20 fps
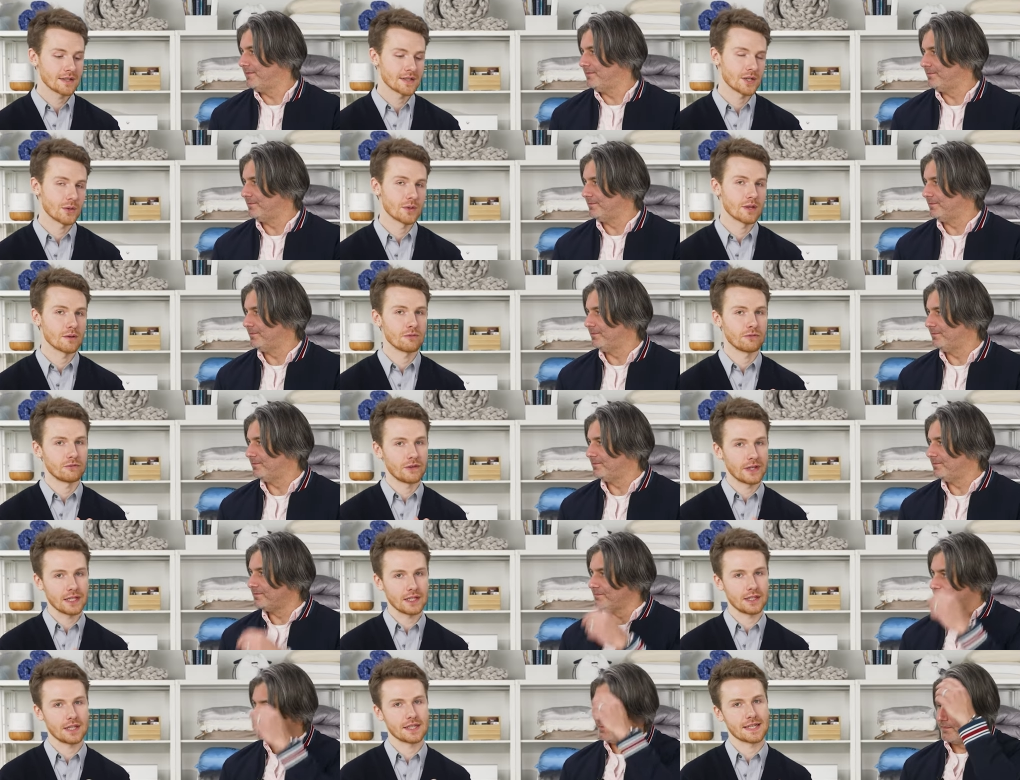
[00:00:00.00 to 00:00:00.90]
Speaker 1: so the
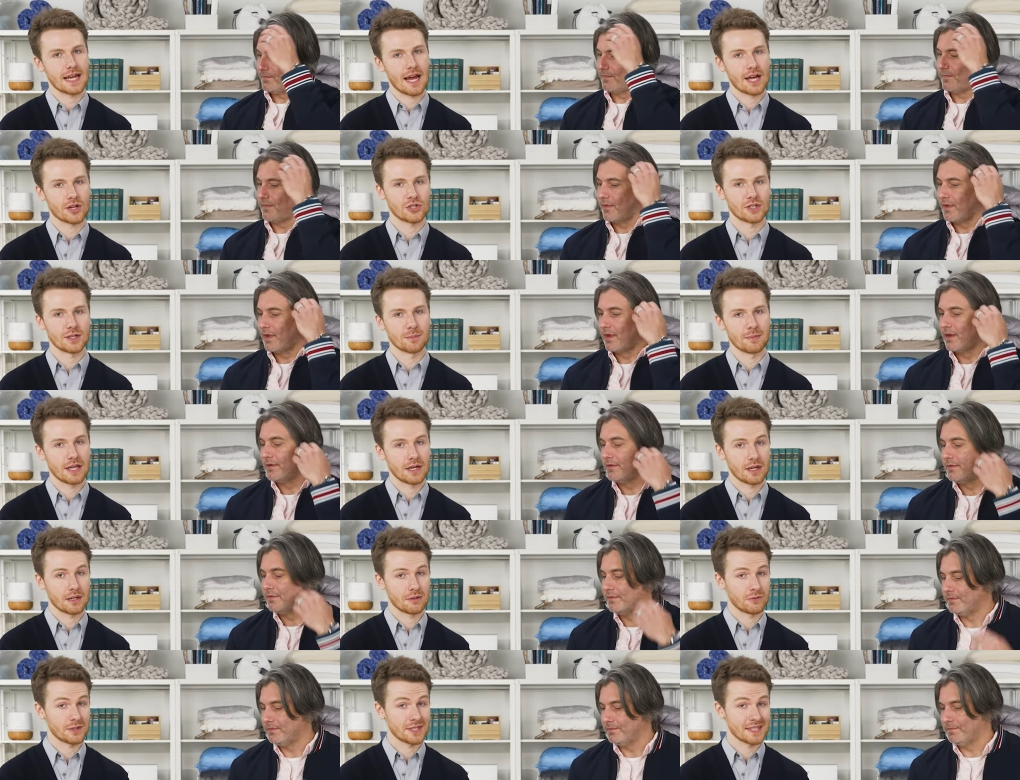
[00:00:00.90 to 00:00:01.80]
fill is actually made
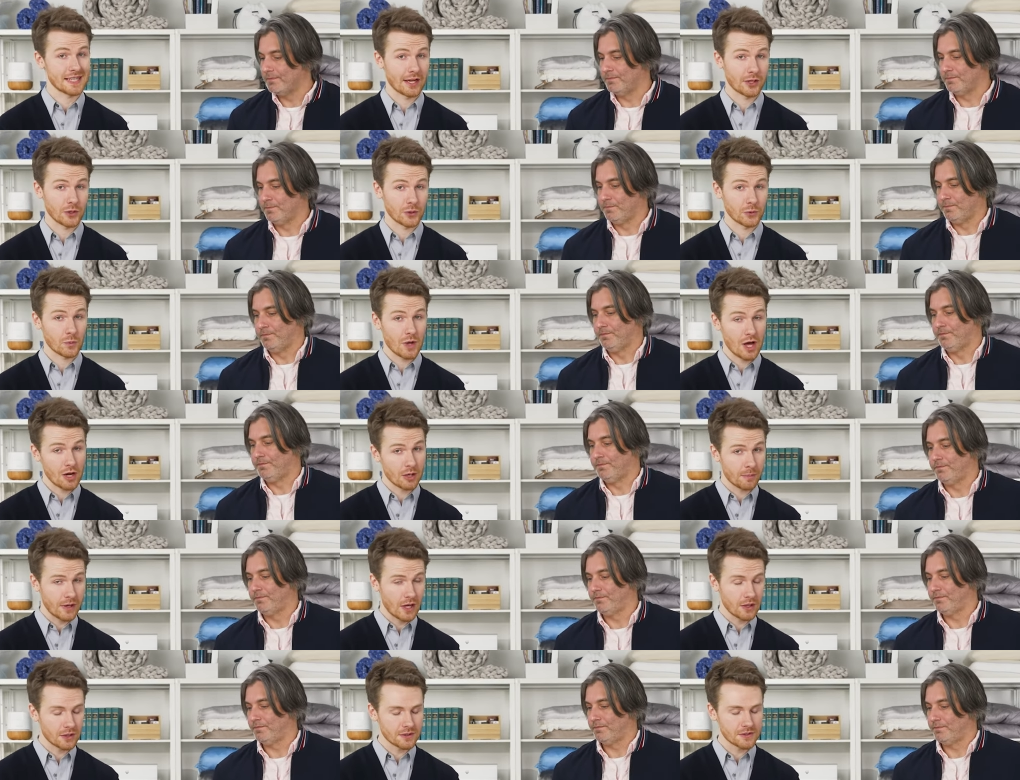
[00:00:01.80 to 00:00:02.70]
out of recycled water
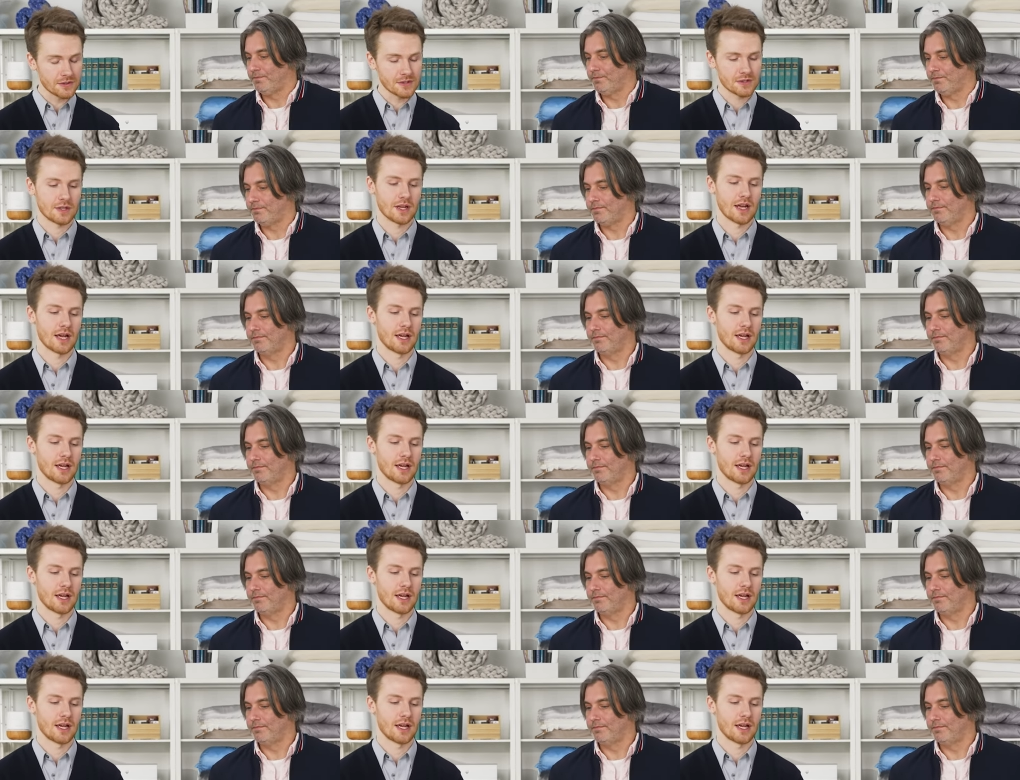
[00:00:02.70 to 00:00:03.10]
bottles.